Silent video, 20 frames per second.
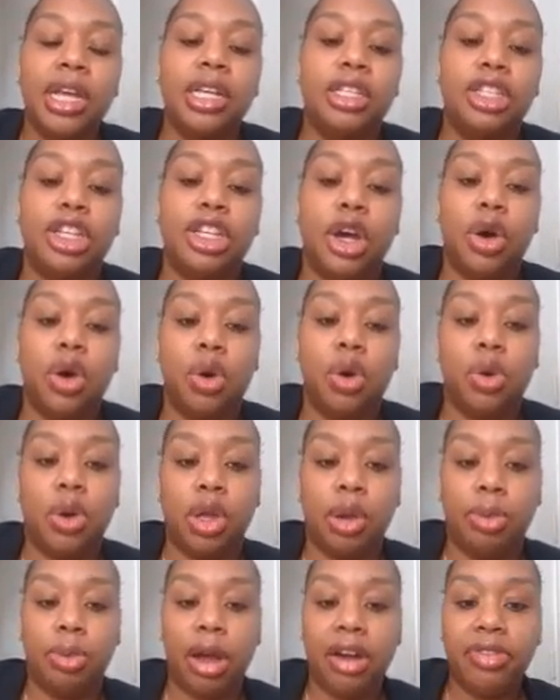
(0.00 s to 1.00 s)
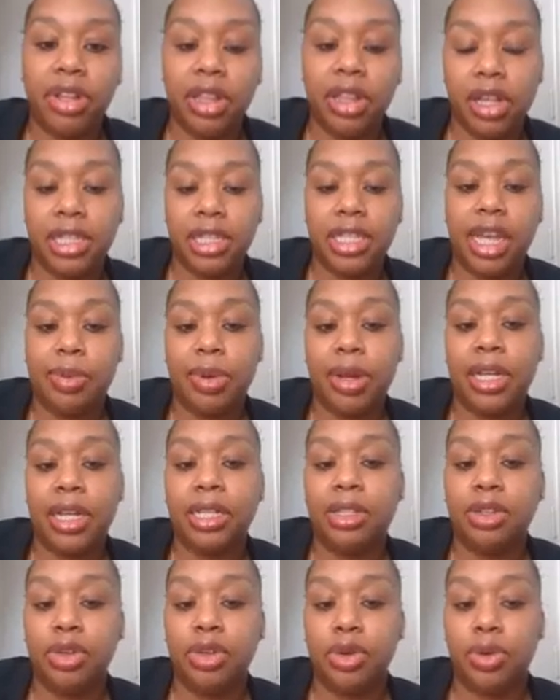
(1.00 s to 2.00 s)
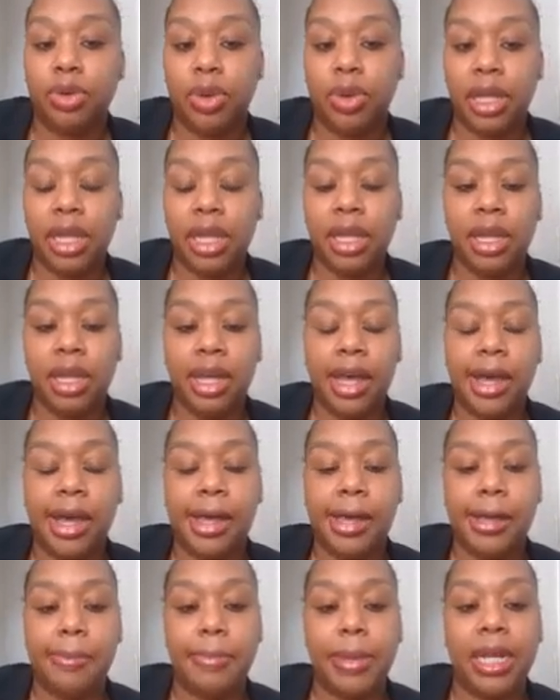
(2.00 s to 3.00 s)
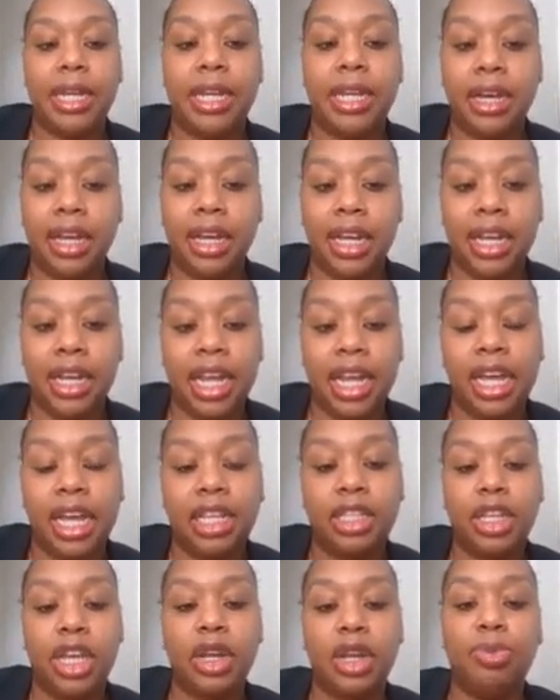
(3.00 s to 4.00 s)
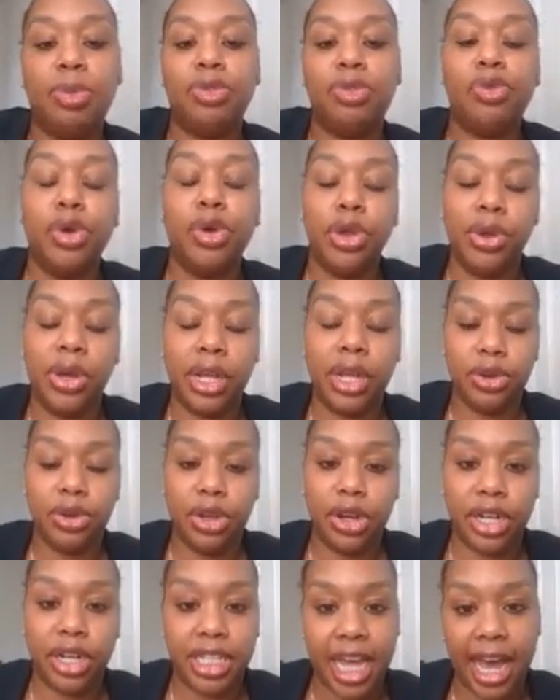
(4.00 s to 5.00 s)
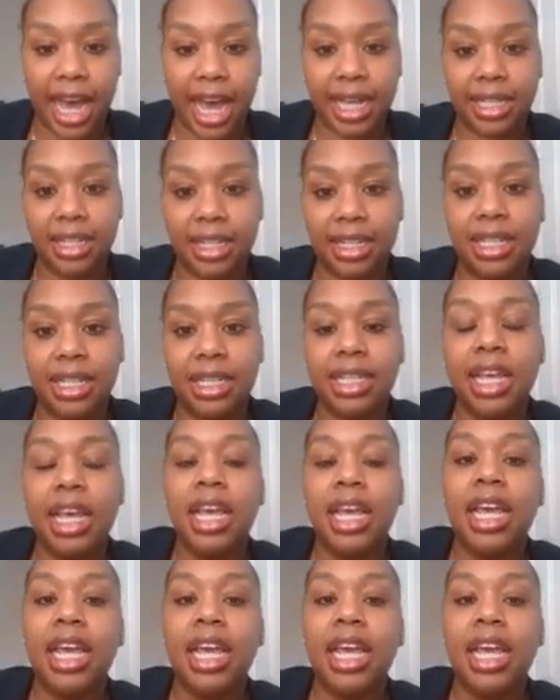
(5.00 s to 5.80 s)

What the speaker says: So your profit and loss statement needs to be done before you can do your taxes.